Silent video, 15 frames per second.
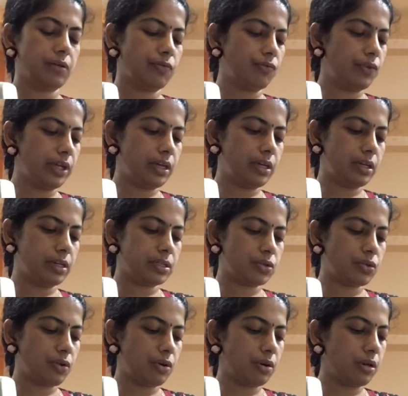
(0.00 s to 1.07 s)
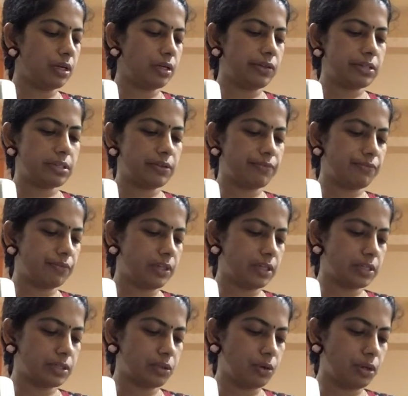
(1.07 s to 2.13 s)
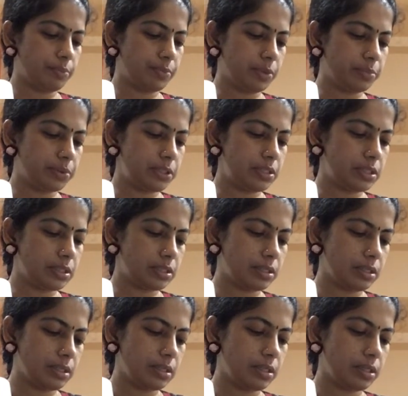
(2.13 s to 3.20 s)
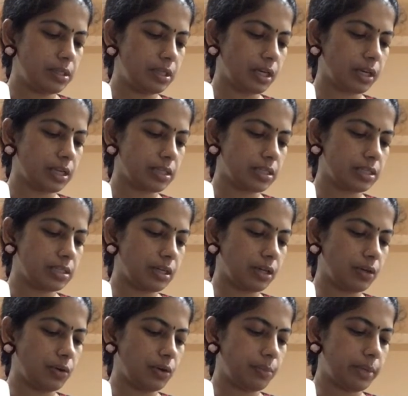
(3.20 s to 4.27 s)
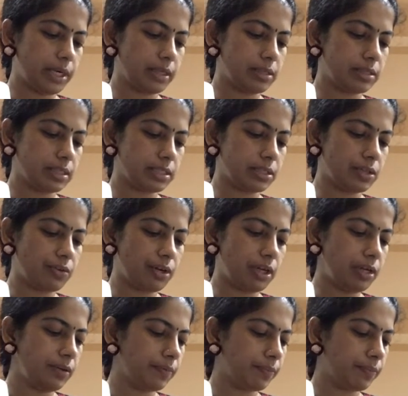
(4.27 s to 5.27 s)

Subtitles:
very strong adhesive that is all-purpose that can stick on metals, etc.